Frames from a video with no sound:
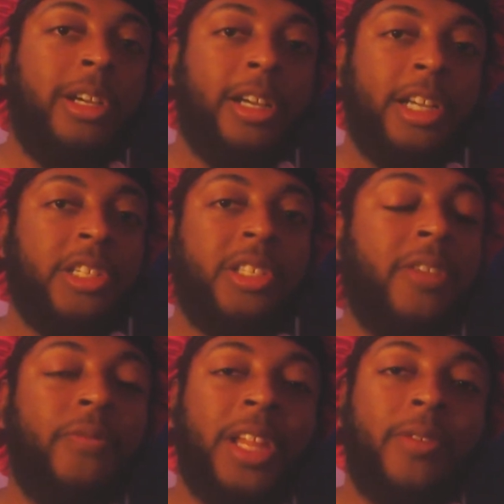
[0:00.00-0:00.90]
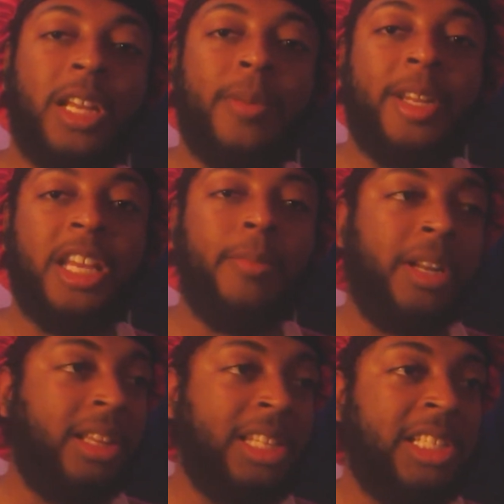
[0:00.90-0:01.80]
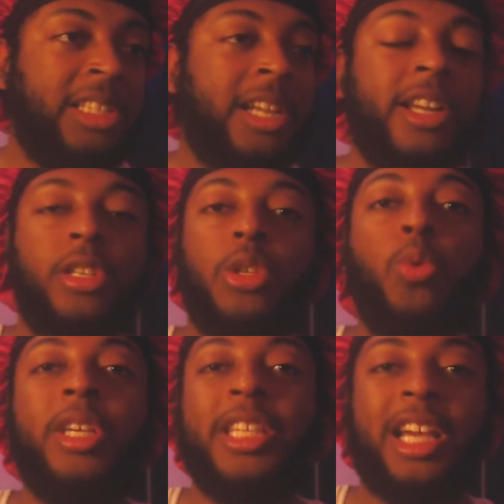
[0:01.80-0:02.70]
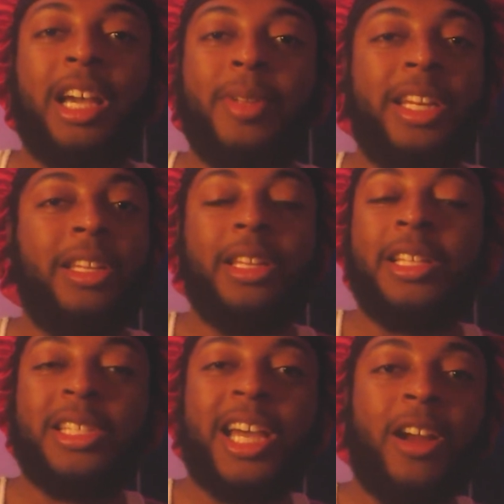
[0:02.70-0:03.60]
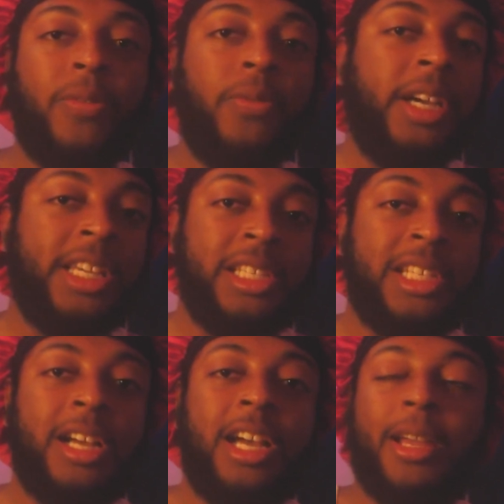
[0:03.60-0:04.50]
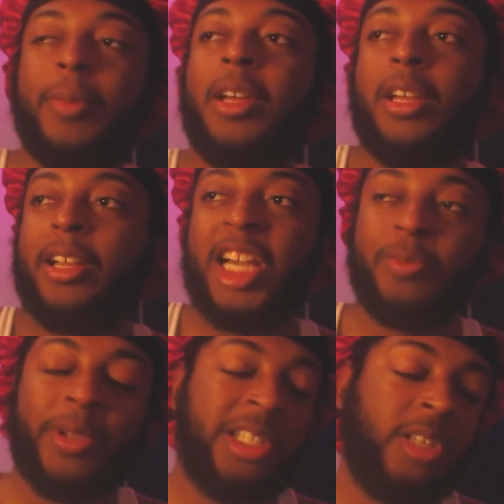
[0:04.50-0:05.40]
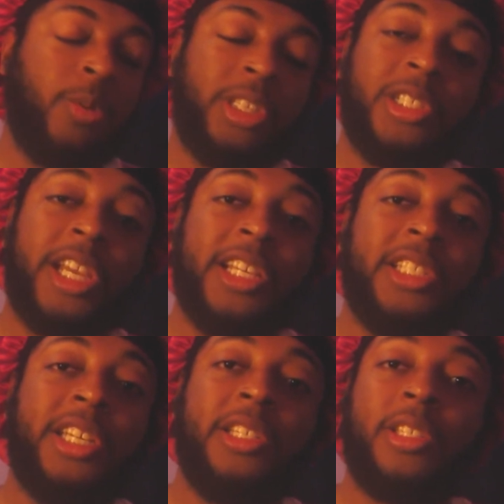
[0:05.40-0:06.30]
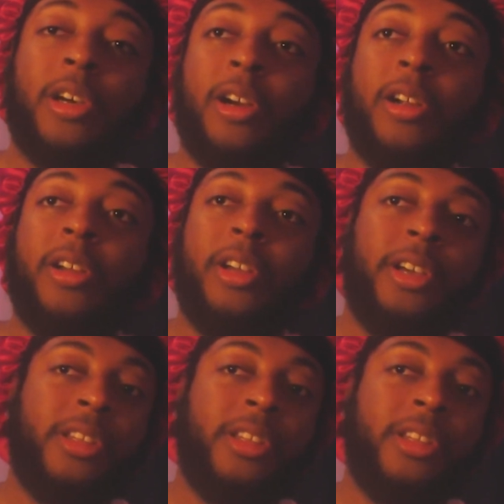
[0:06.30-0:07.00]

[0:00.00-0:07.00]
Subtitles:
a shit flavored M&M. But at least it's not Dookie like I've been eating the entire fucking time. That's basically what the chase scenes are.